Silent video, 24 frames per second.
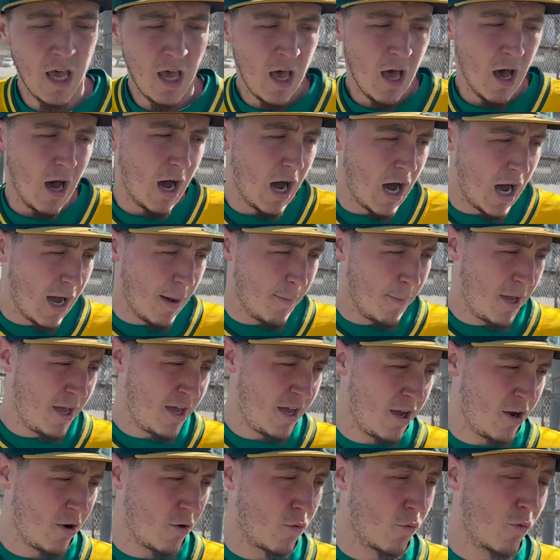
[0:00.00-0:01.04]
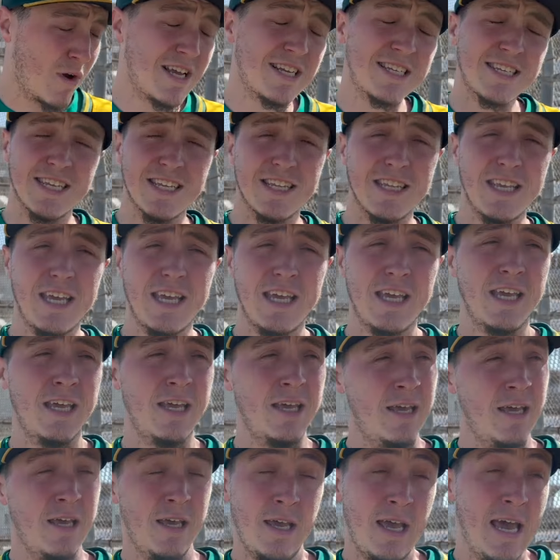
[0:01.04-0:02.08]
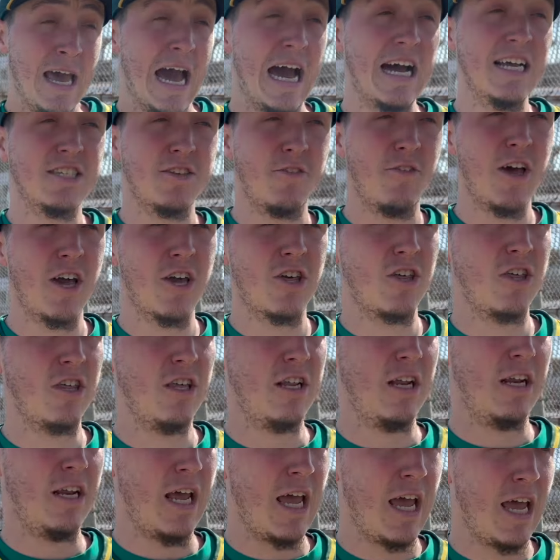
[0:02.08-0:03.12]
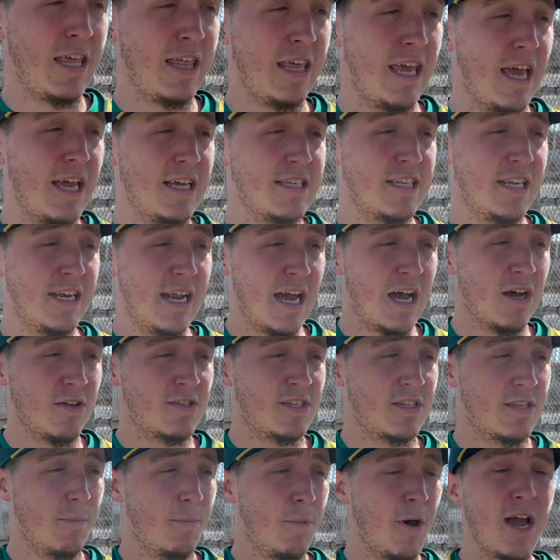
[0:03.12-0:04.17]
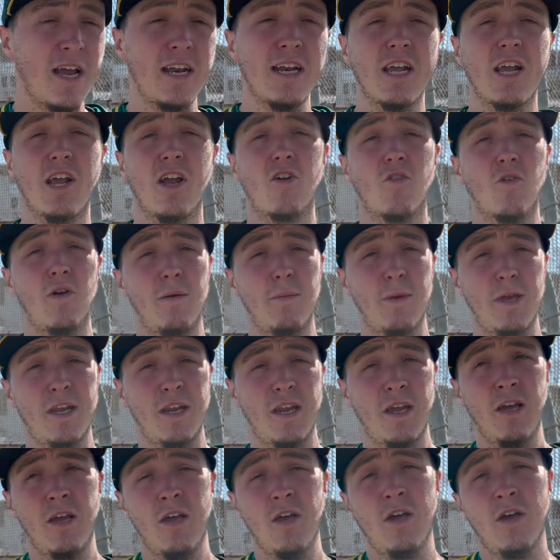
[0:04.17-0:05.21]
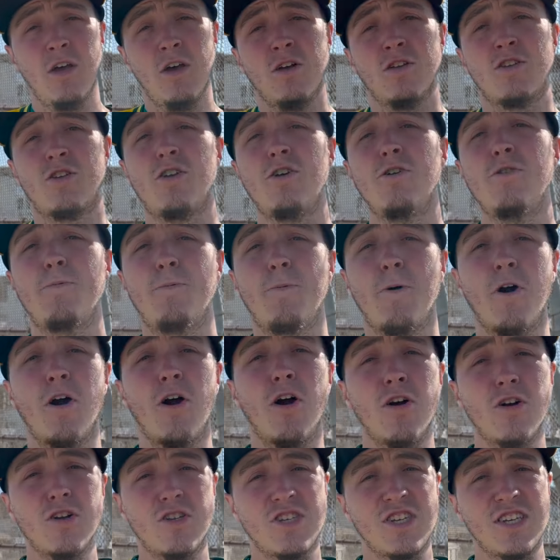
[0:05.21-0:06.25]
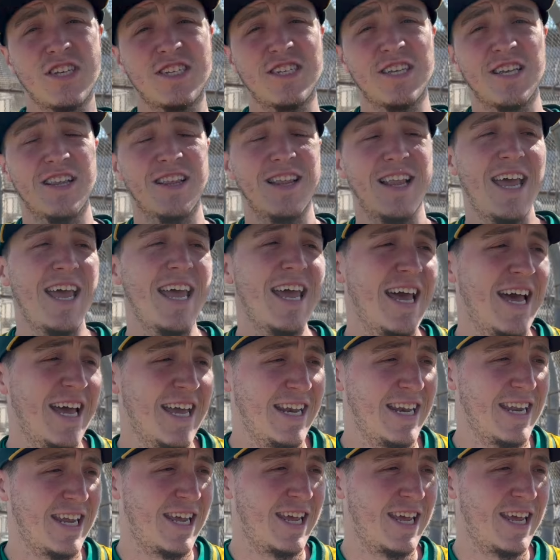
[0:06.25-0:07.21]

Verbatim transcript: Um, recently, as of actually today, the A's announced a binding agreement to purchase land